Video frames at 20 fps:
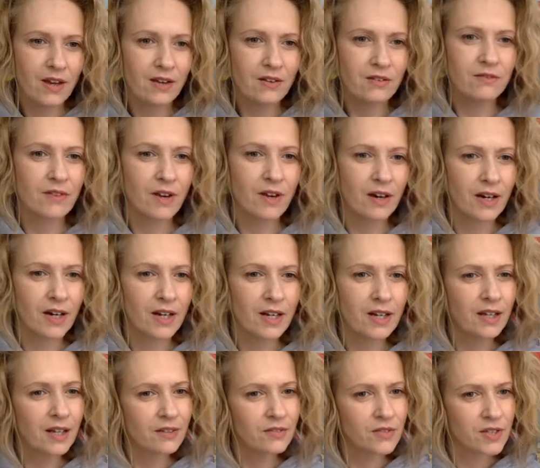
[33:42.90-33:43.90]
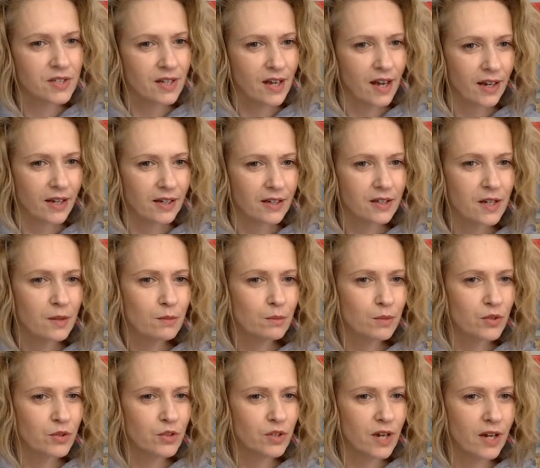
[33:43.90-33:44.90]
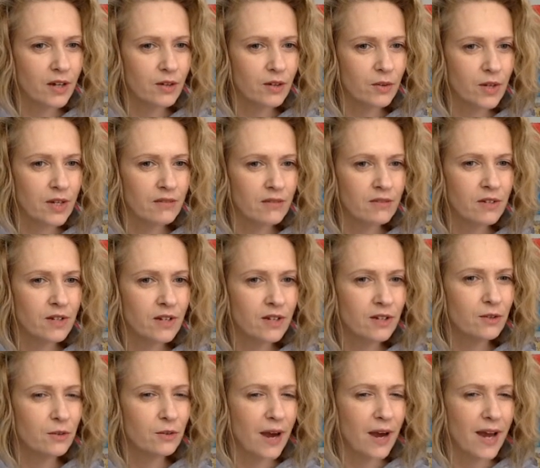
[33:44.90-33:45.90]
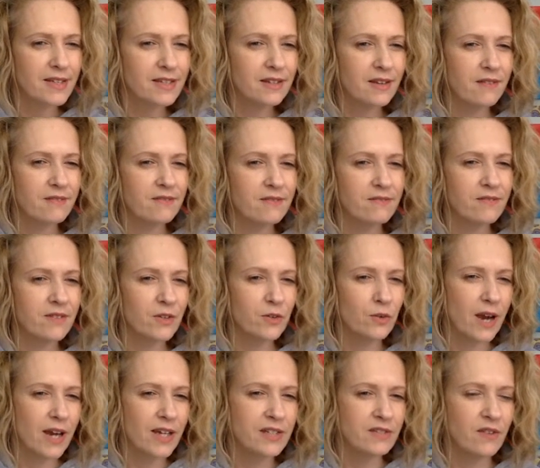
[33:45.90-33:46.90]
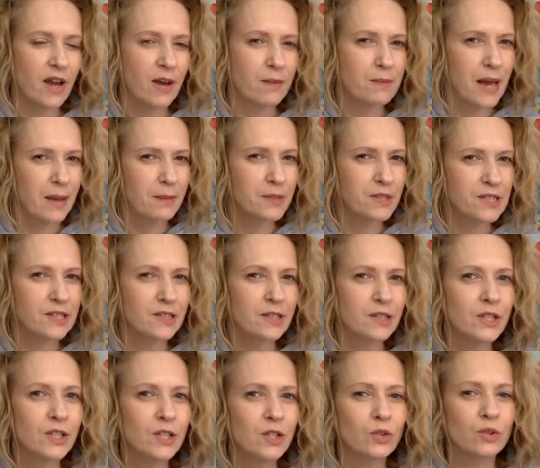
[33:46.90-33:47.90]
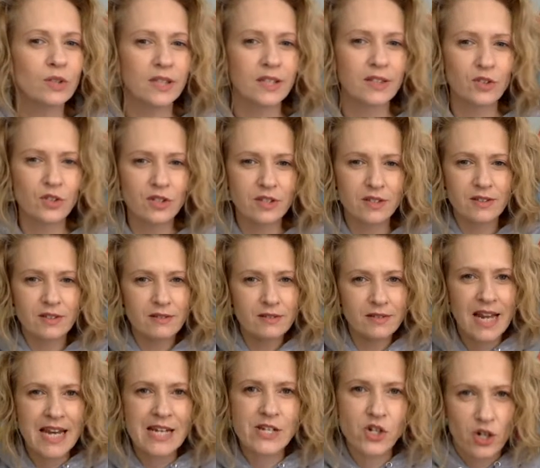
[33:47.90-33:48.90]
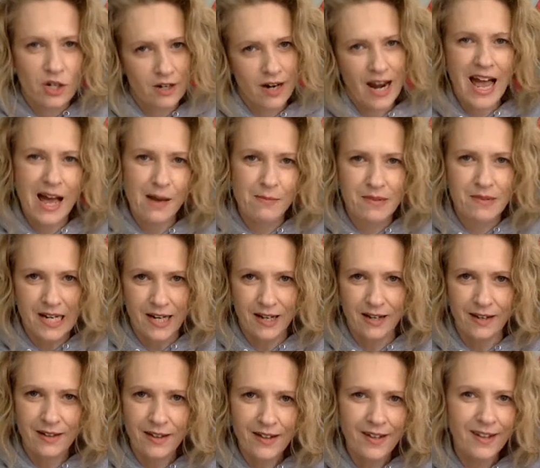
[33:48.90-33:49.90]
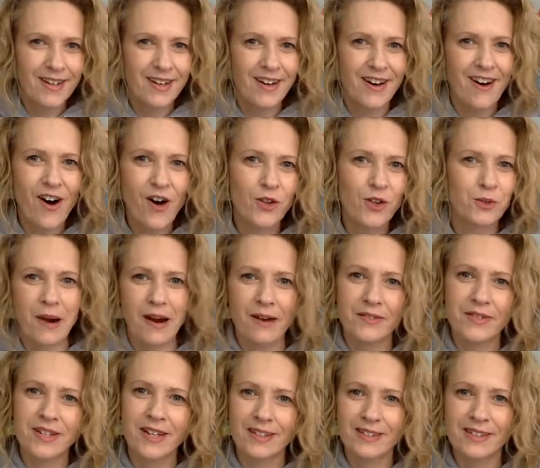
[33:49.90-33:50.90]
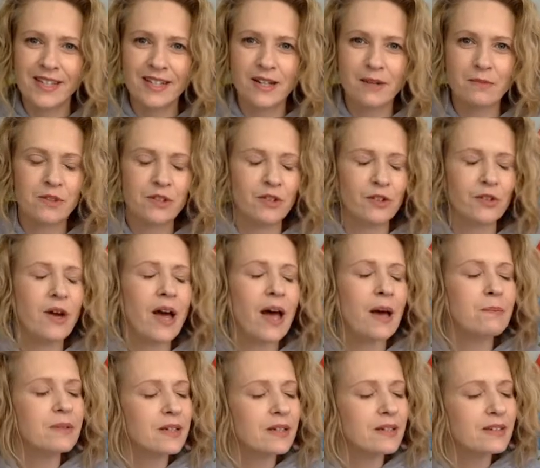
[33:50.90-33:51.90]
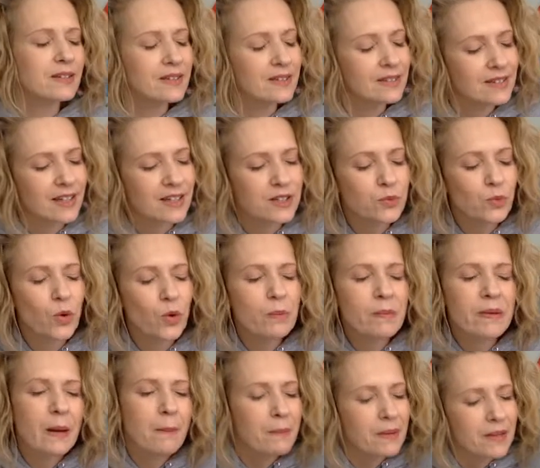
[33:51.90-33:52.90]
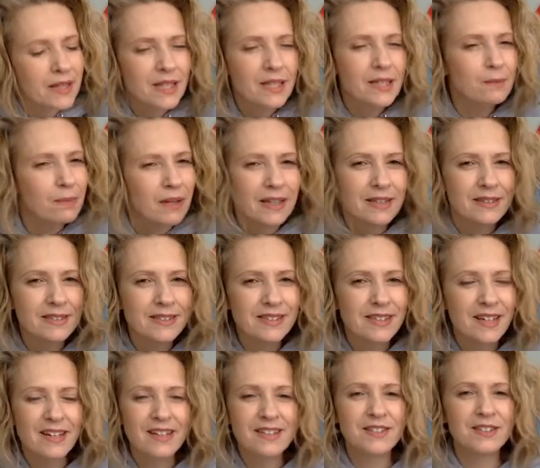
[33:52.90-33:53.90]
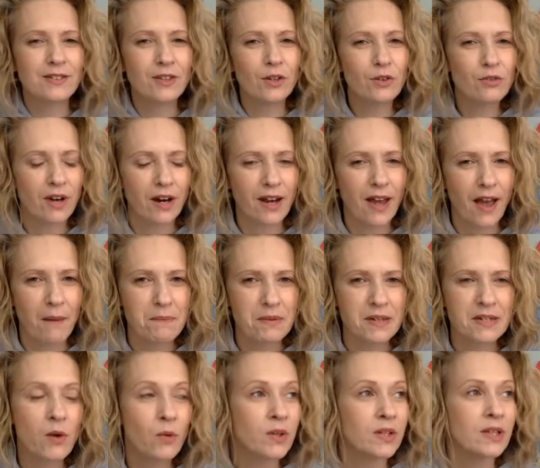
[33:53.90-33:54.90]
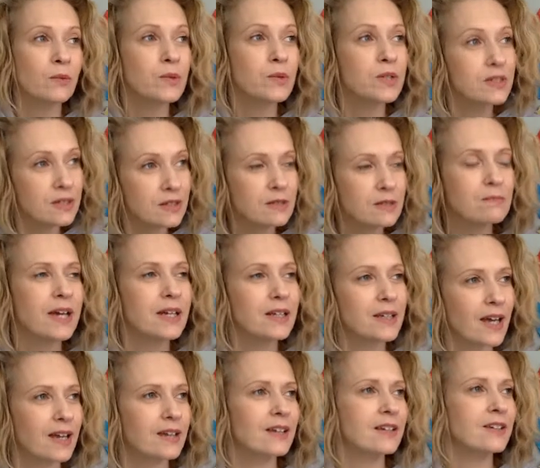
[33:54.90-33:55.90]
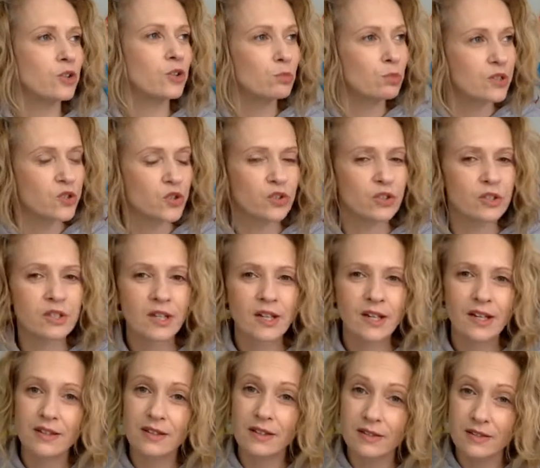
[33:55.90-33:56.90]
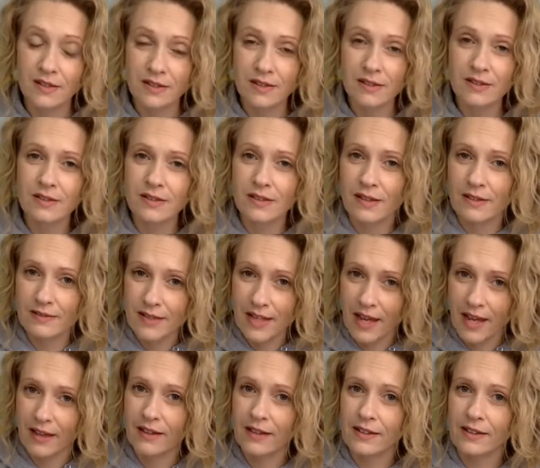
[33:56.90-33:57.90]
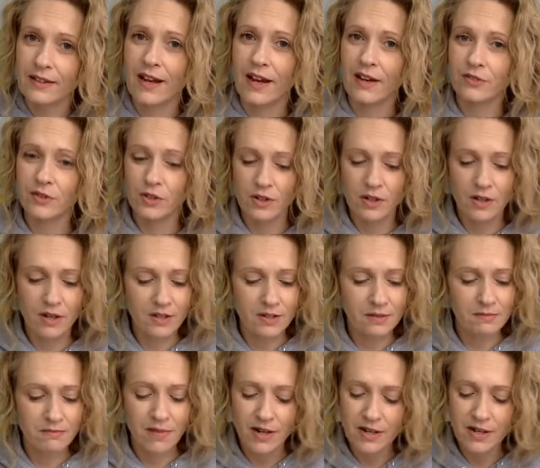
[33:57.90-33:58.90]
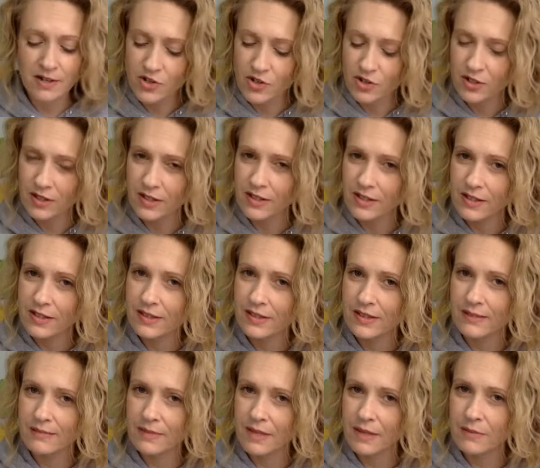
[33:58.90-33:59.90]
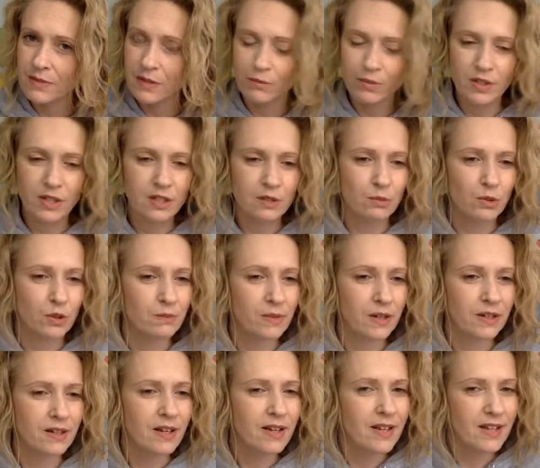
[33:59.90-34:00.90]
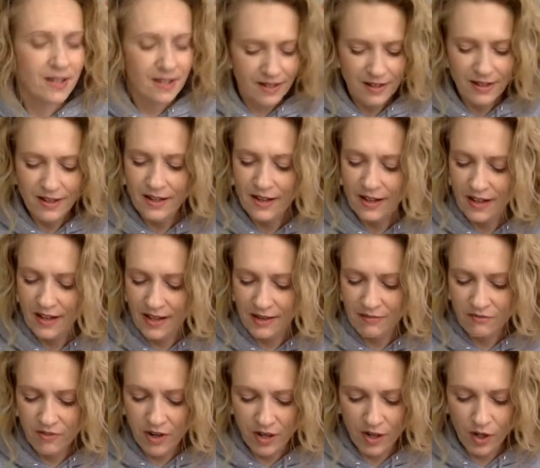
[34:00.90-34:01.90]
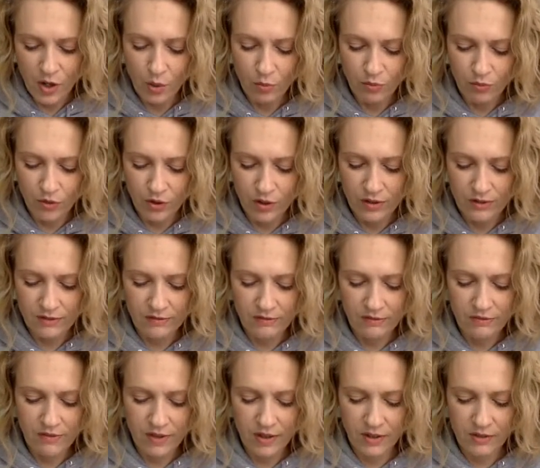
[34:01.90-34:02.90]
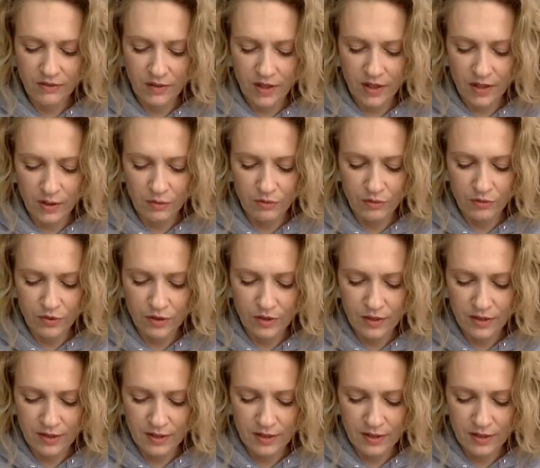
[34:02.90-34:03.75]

Very cliffside. Blue sky, green, grass, grass vibe. Absolutely. There's nature happening all around us, and I'm so happy that is warming up a little bit. So very happy, knowing that we still might get another blizzard. This is Canada after all, and March is sometimes unpredictable, but I'm very hopeful, very, very hopeful